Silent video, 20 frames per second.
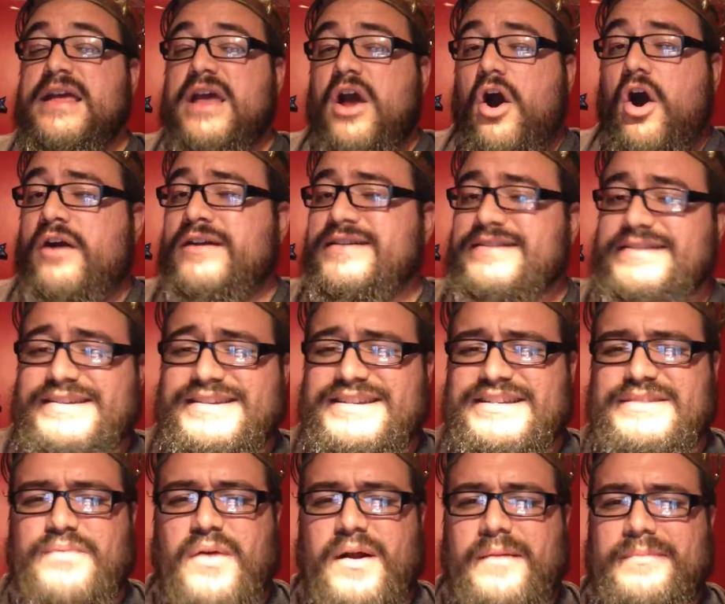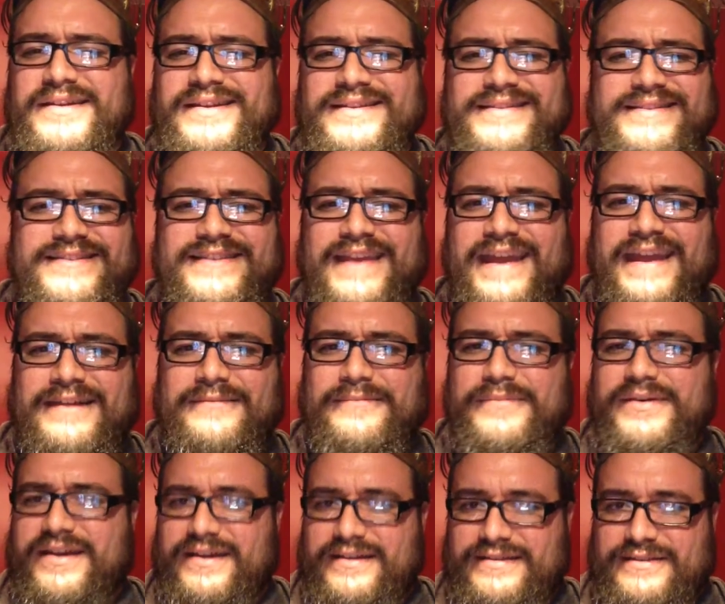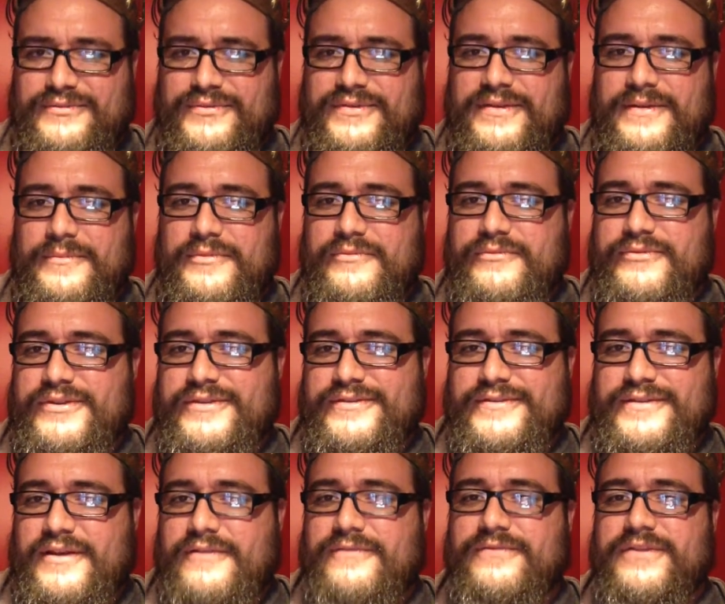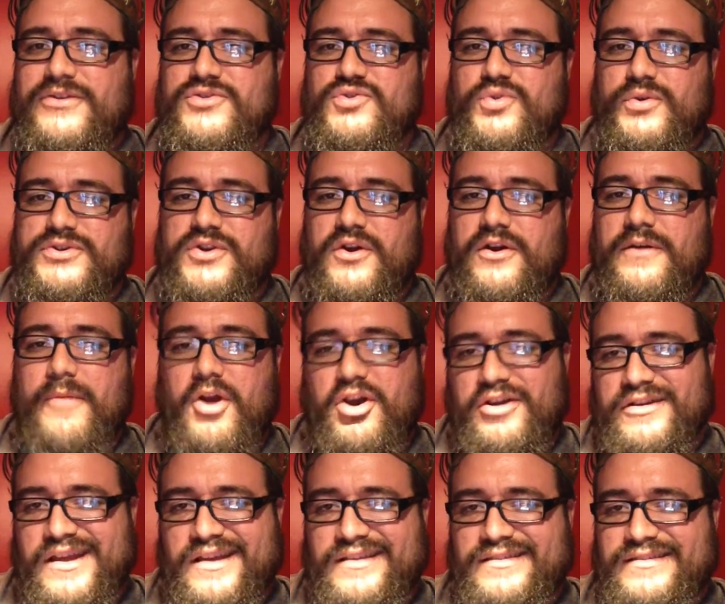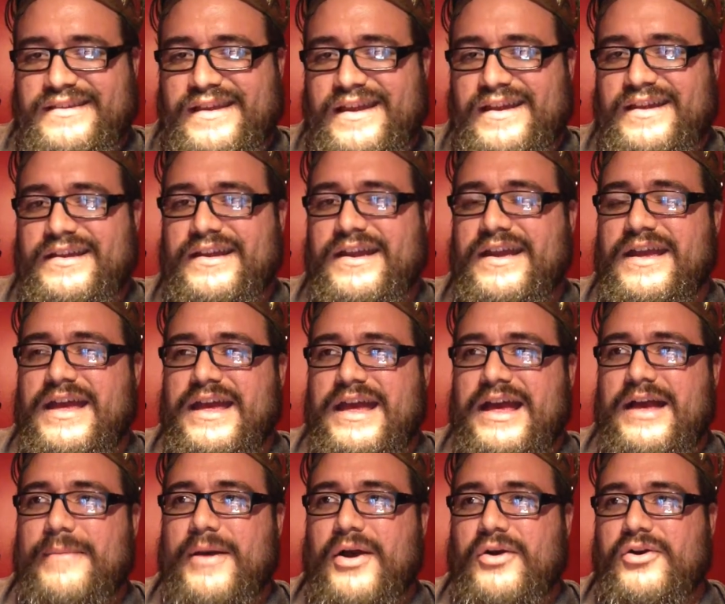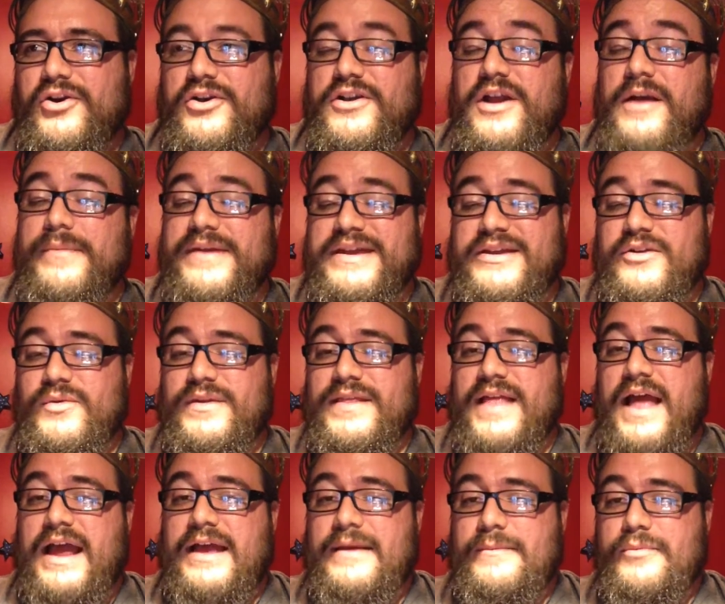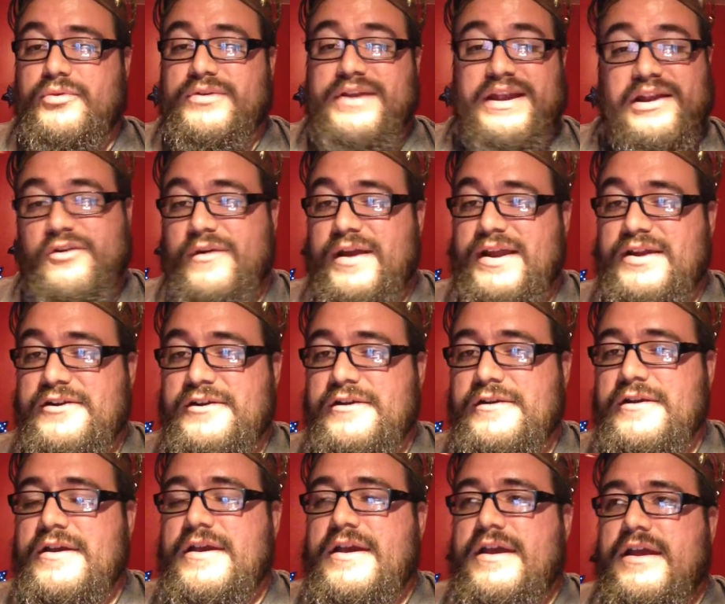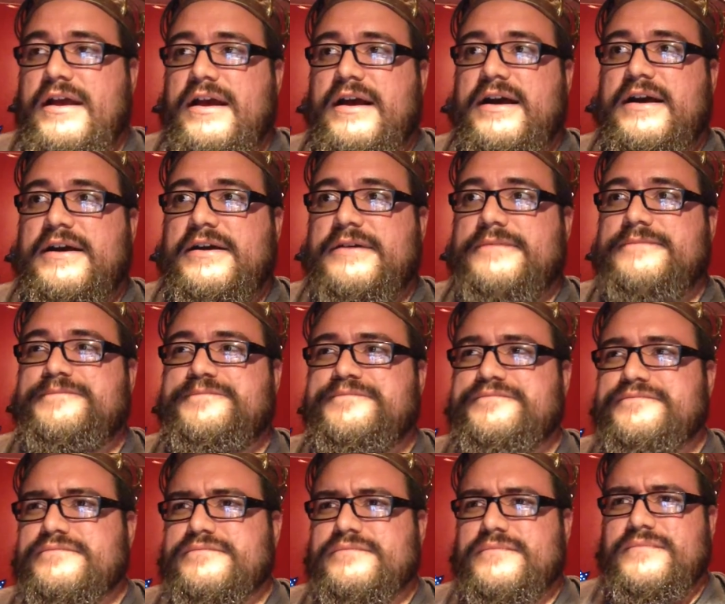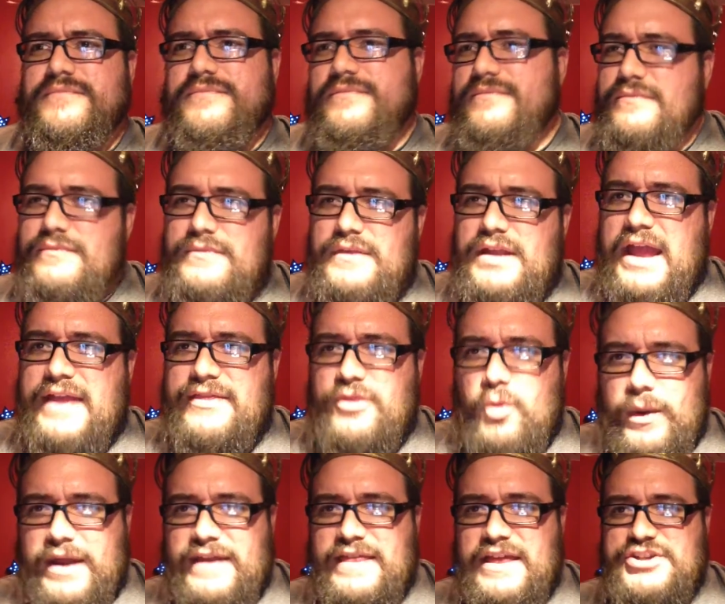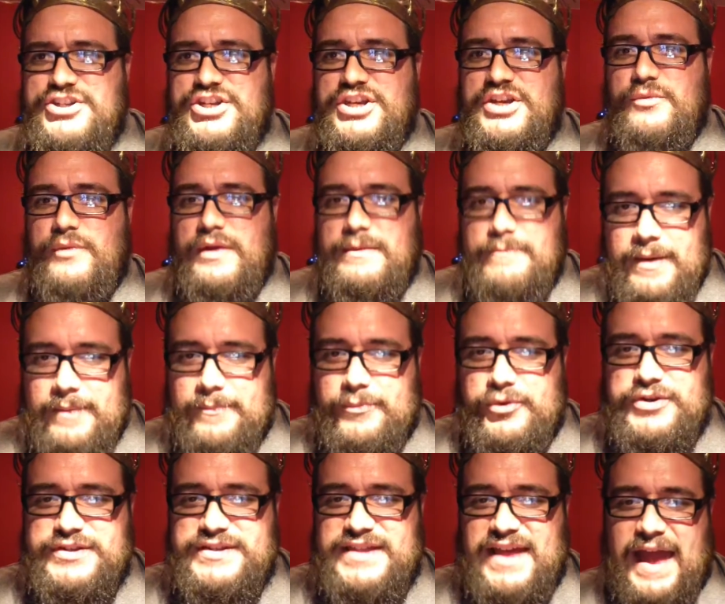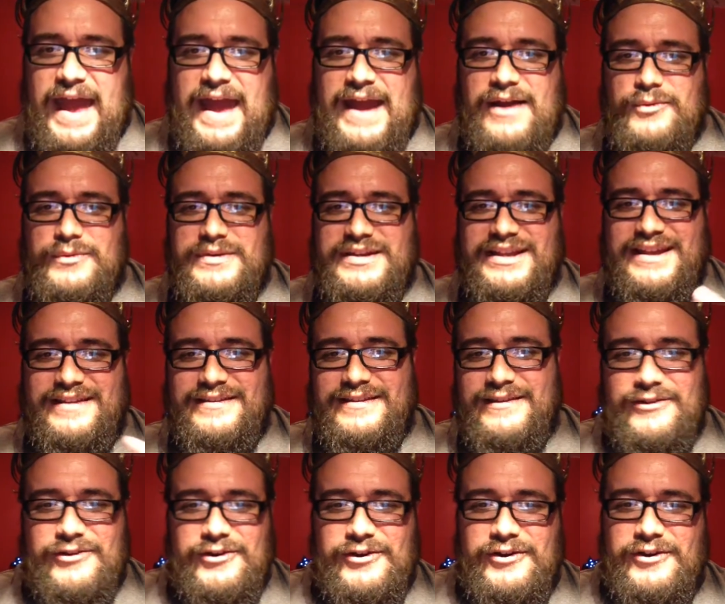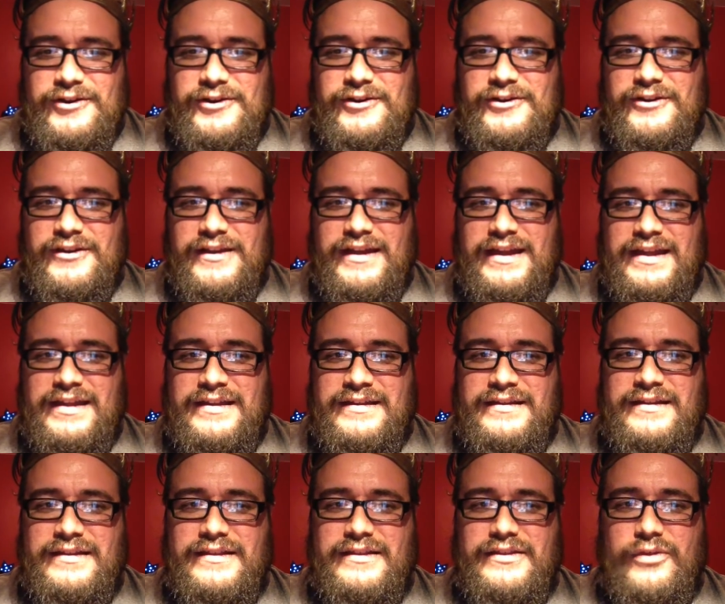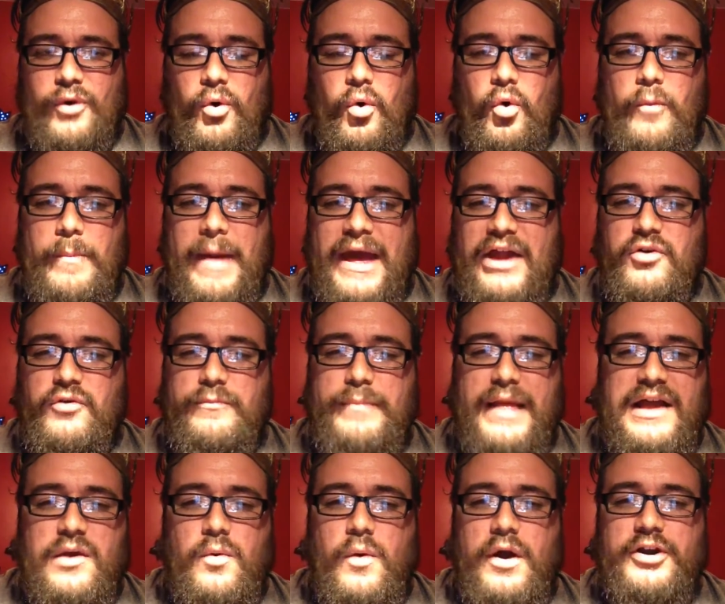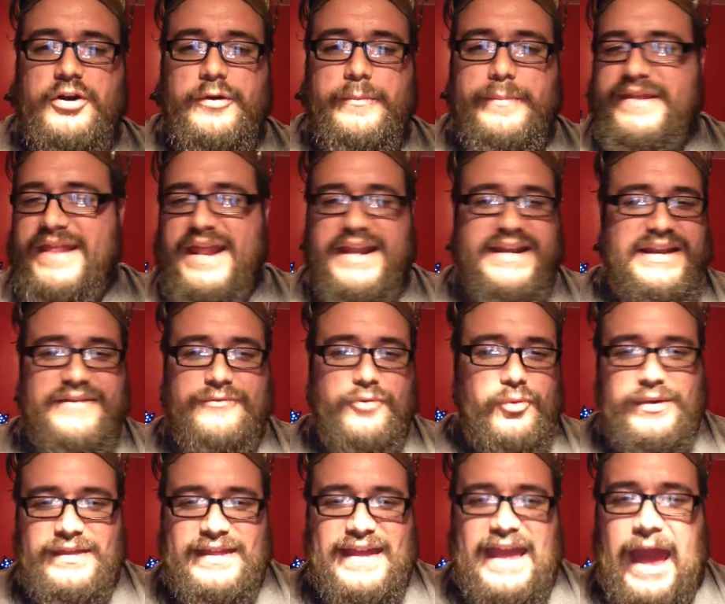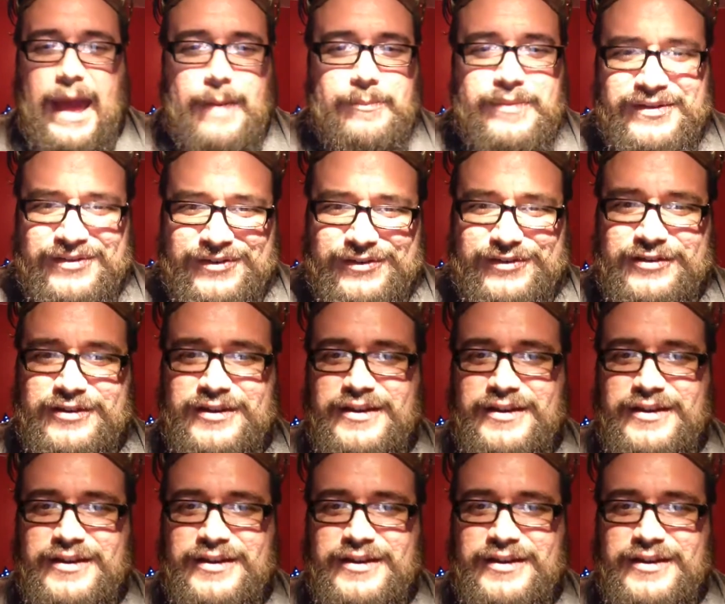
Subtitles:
honestly, she's probably insane because of some of the stuff that George R.R. Martin has said about her not being a reliable narrator, and the way that she remembers the Hound kissing her in the whole Battle of Blackwater, but that never really happened.